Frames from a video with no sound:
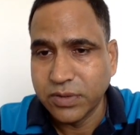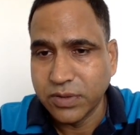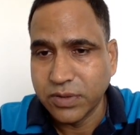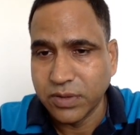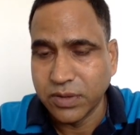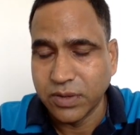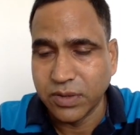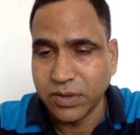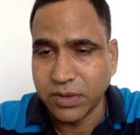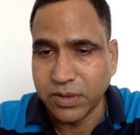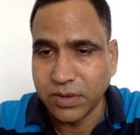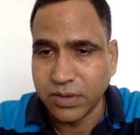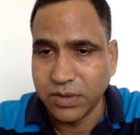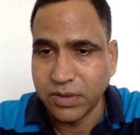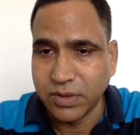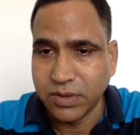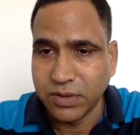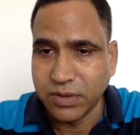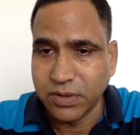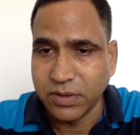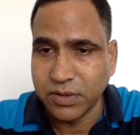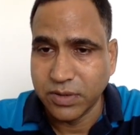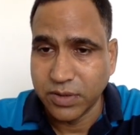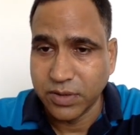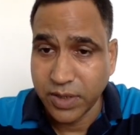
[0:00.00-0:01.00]

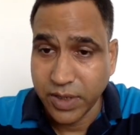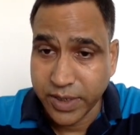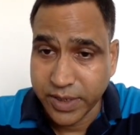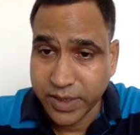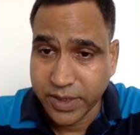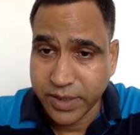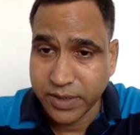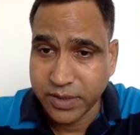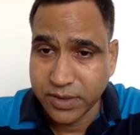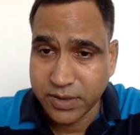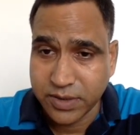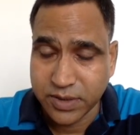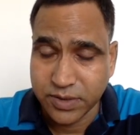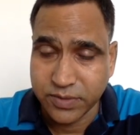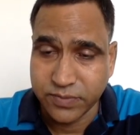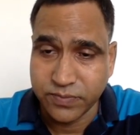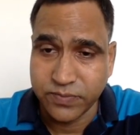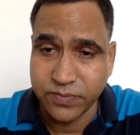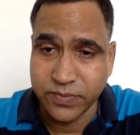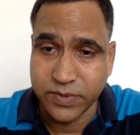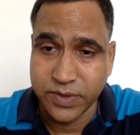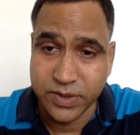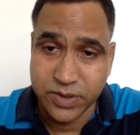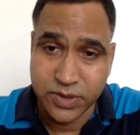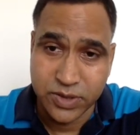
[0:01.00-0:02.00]
related stuff,
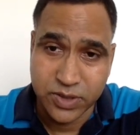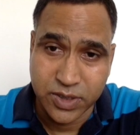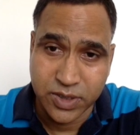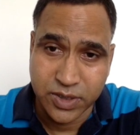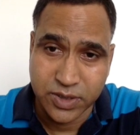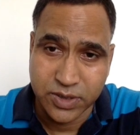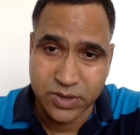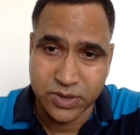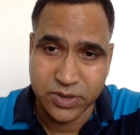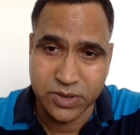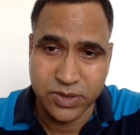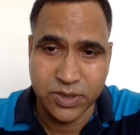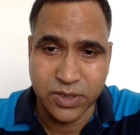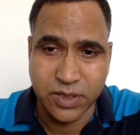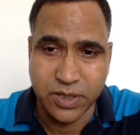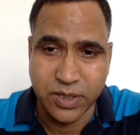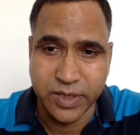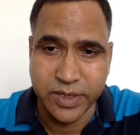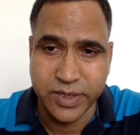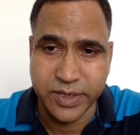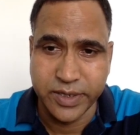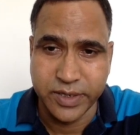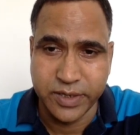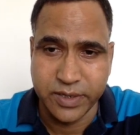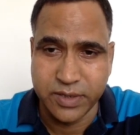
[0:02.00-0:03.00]
digitization
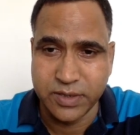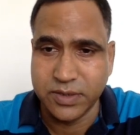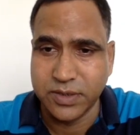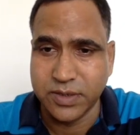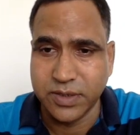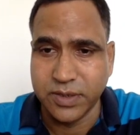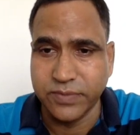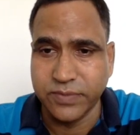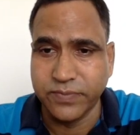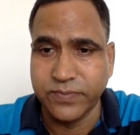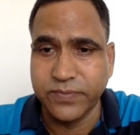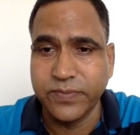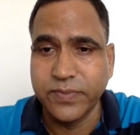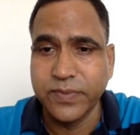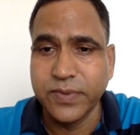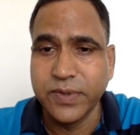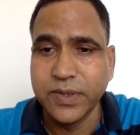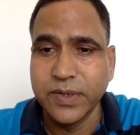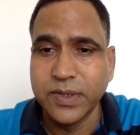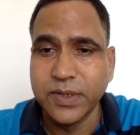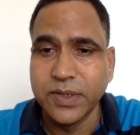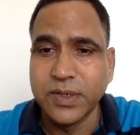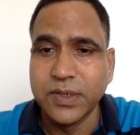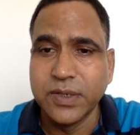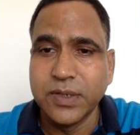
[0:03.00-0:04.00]
related stuff,
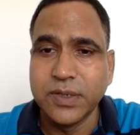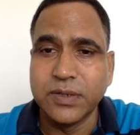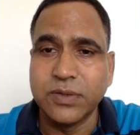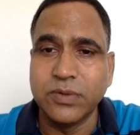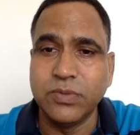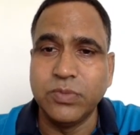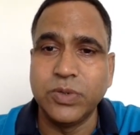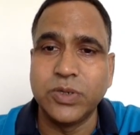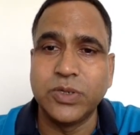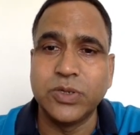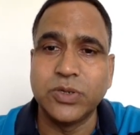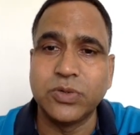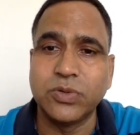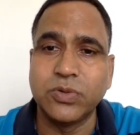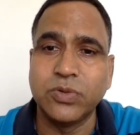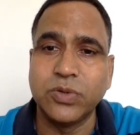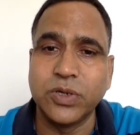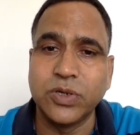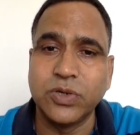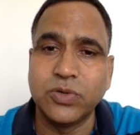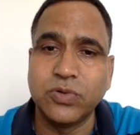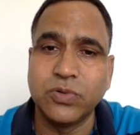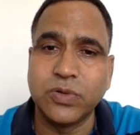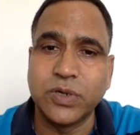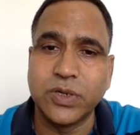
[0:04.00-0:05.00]
which is
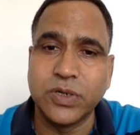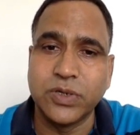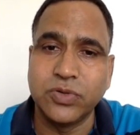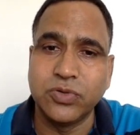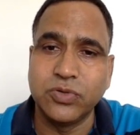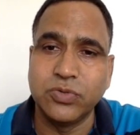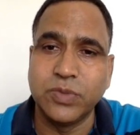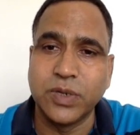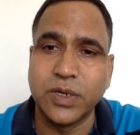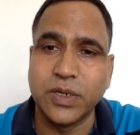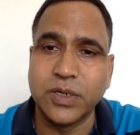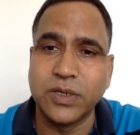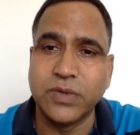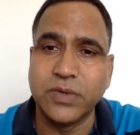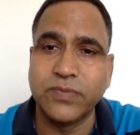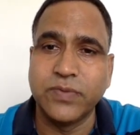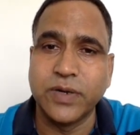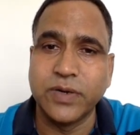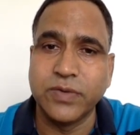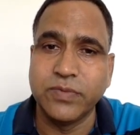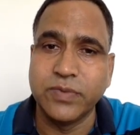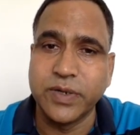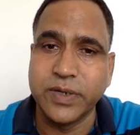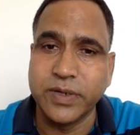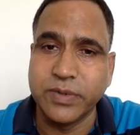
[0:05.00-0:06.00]
going to consume another
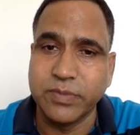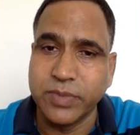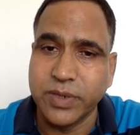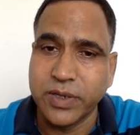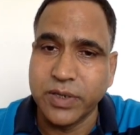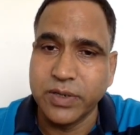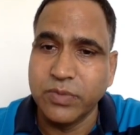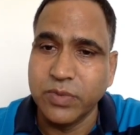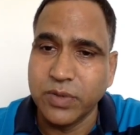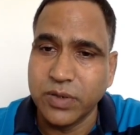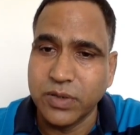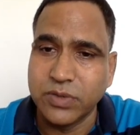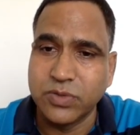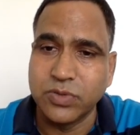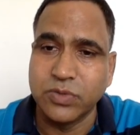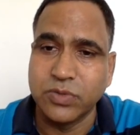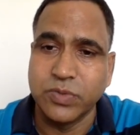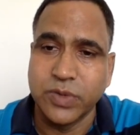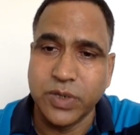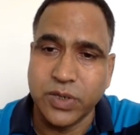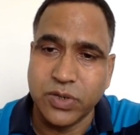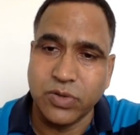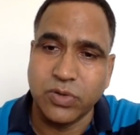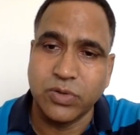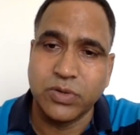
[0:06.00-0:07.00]
500. So we
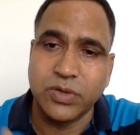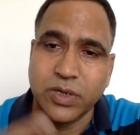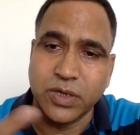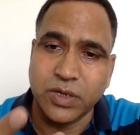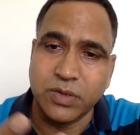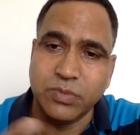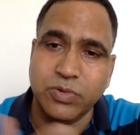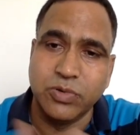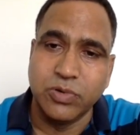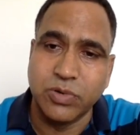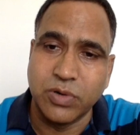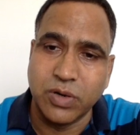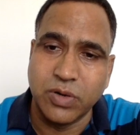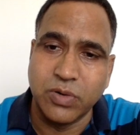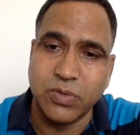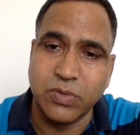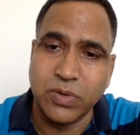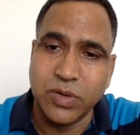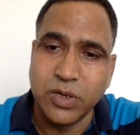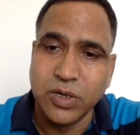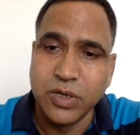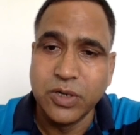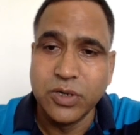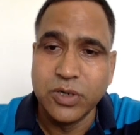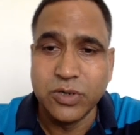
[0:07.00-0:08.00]
are talking about around
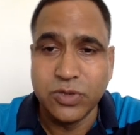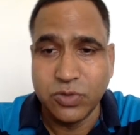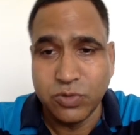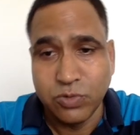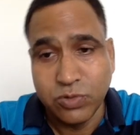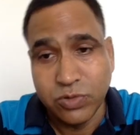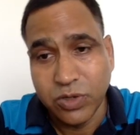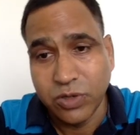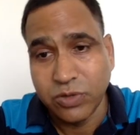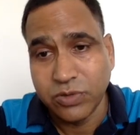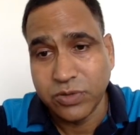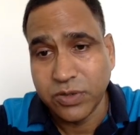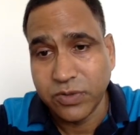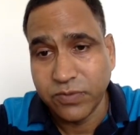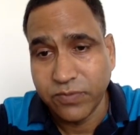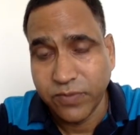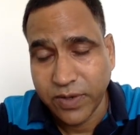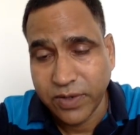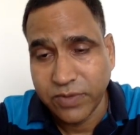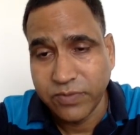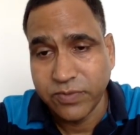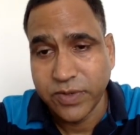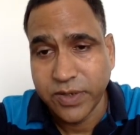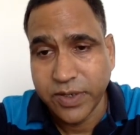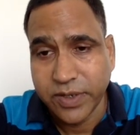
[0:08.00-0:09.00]

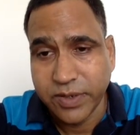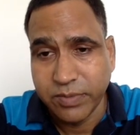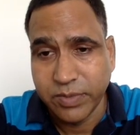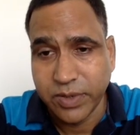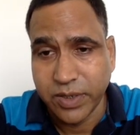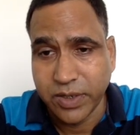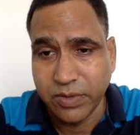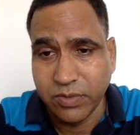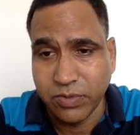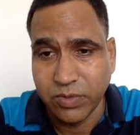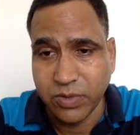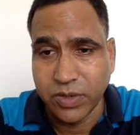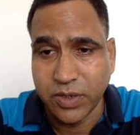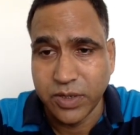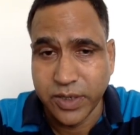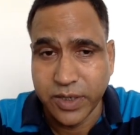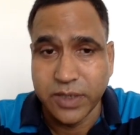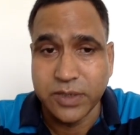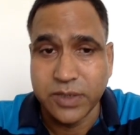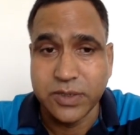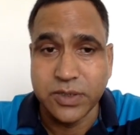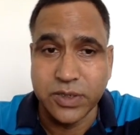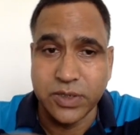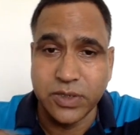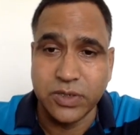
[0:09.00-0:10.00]
2500 megawatt data
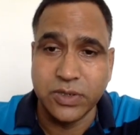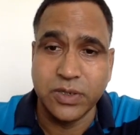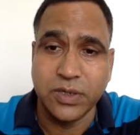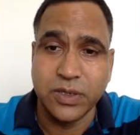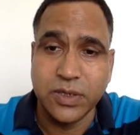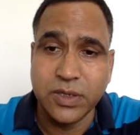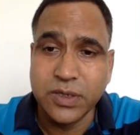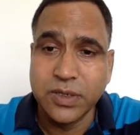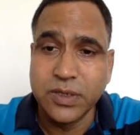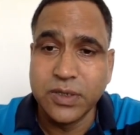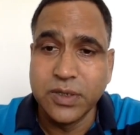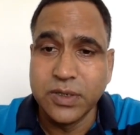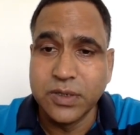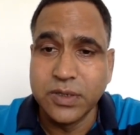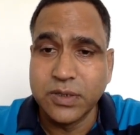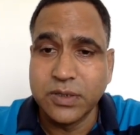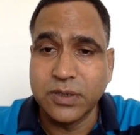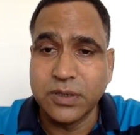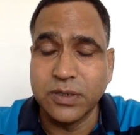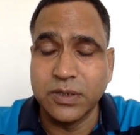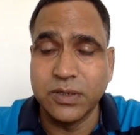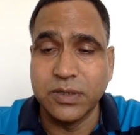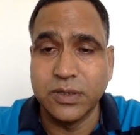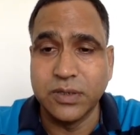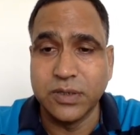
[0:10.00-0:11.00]
center
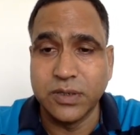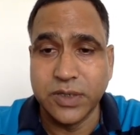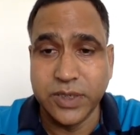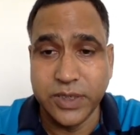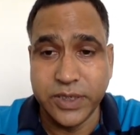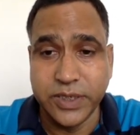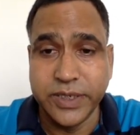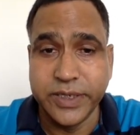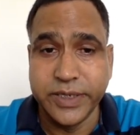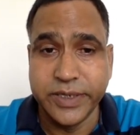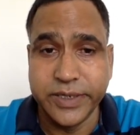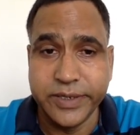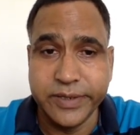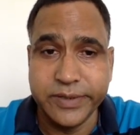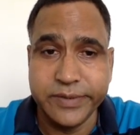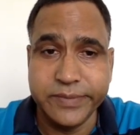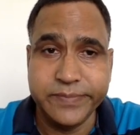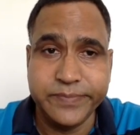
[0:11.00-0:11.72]
in India.